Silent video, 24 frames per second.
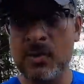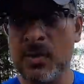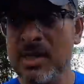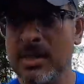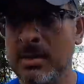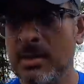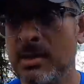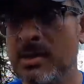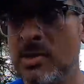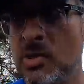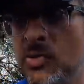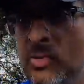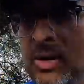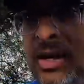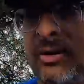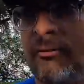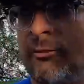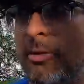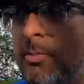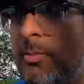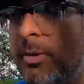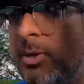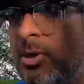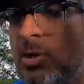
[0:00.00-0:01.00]
we still have to drive
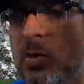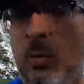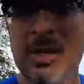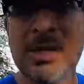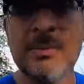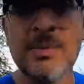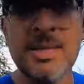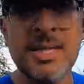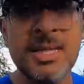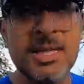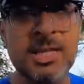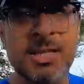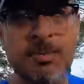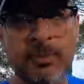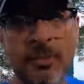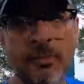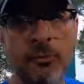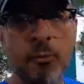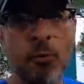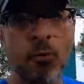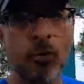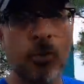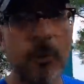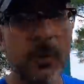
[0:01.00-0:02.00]
for about 20 minutes
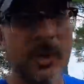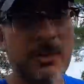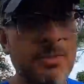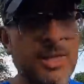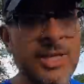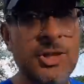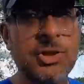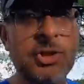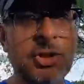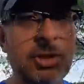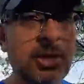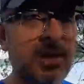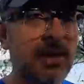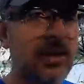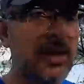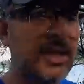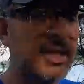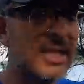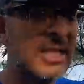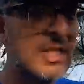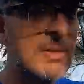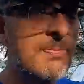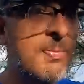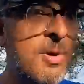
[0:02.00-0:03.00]
before we reached
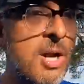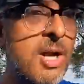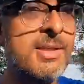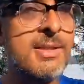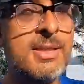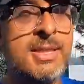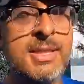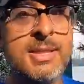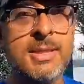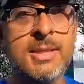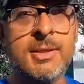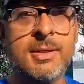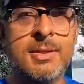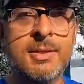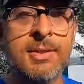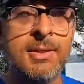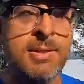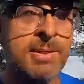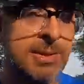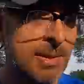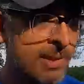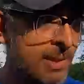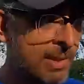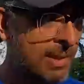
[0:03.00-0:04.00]
this spot here.
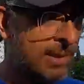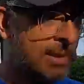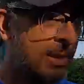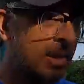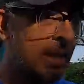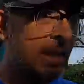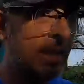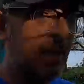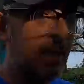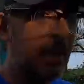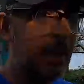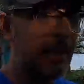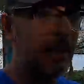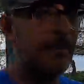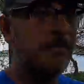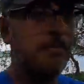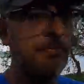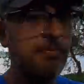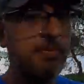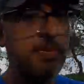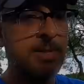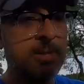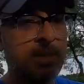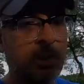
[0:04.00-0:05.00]

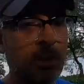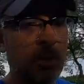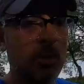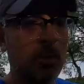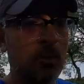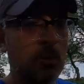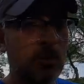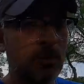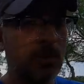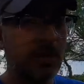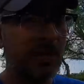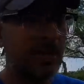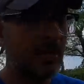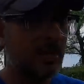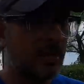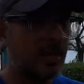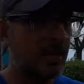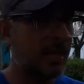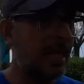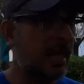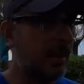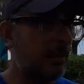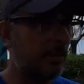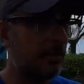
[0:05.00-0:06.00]
So this
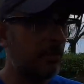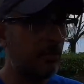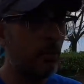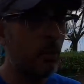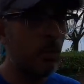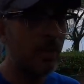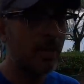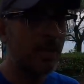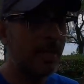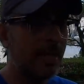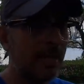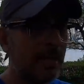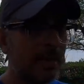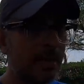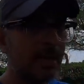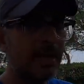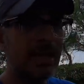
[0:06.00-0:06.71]
is now the morning, the